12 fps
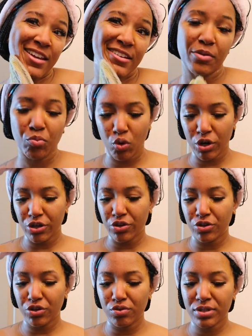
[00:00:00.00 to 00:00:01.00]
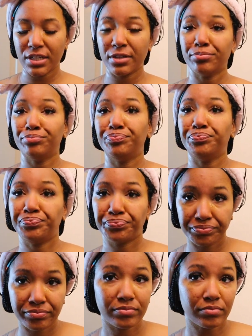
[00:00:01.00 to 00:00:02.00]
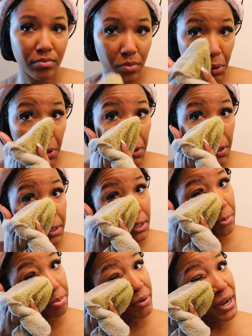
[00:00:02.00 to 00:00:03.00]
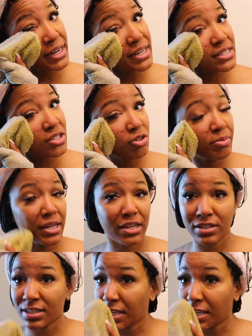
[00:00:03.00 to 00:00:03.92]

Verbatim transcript: the more you use it, the brighter it's gonna make your